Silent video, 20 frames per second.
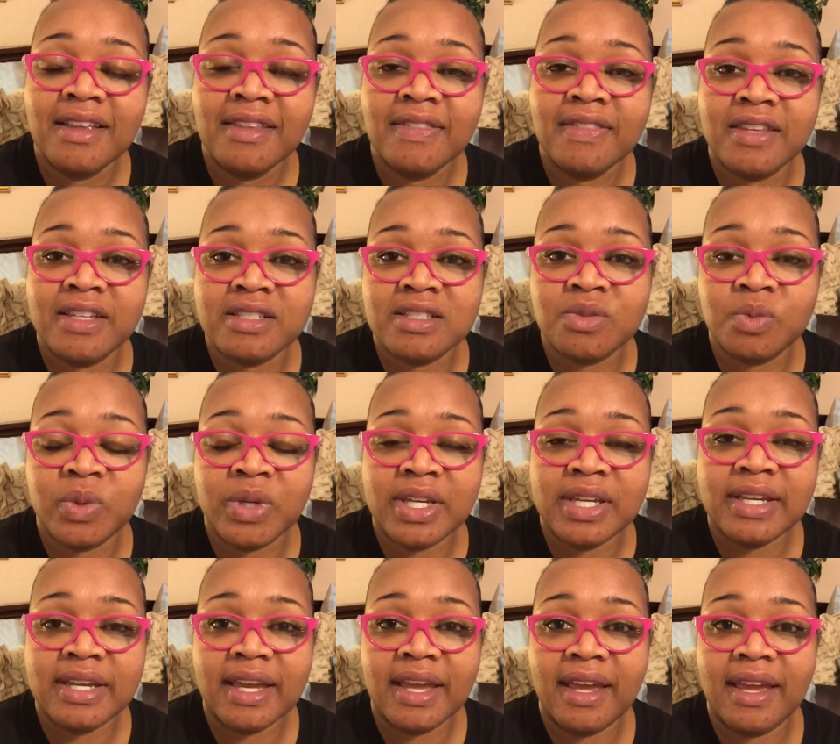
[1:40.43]
this
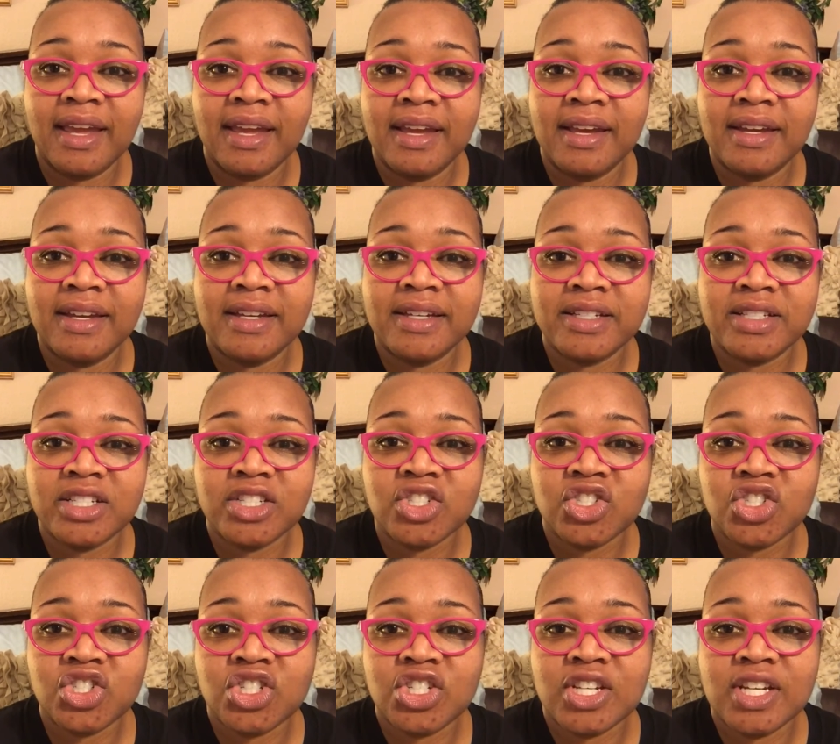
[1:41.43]
week, and
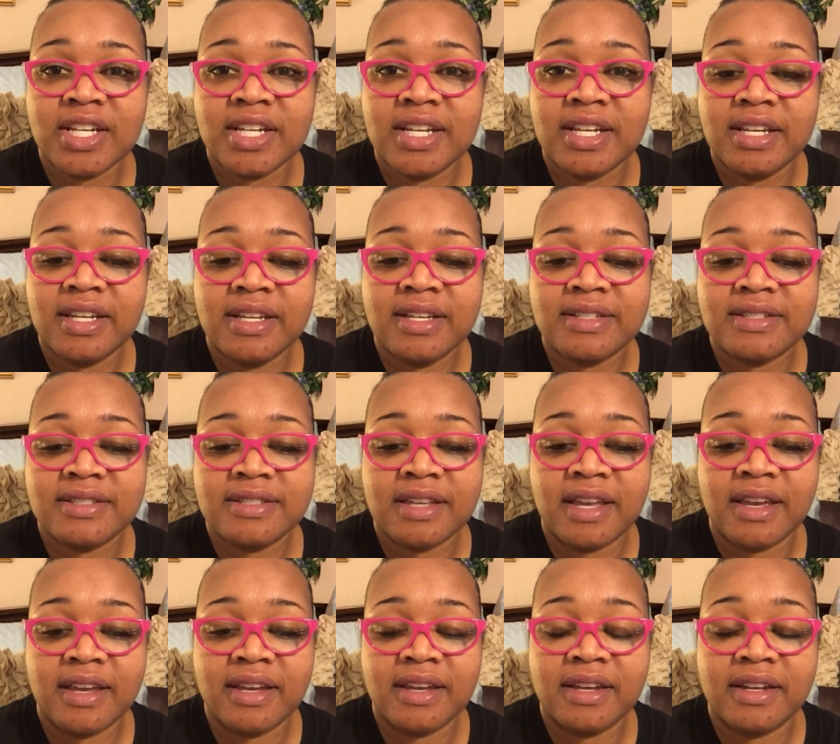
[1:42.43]
she
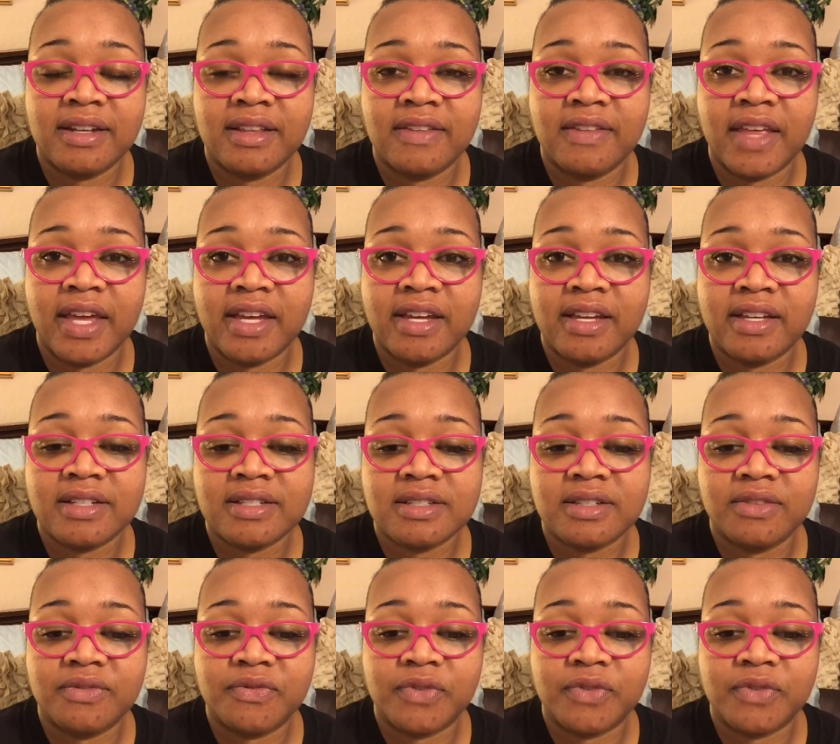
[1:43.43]
said that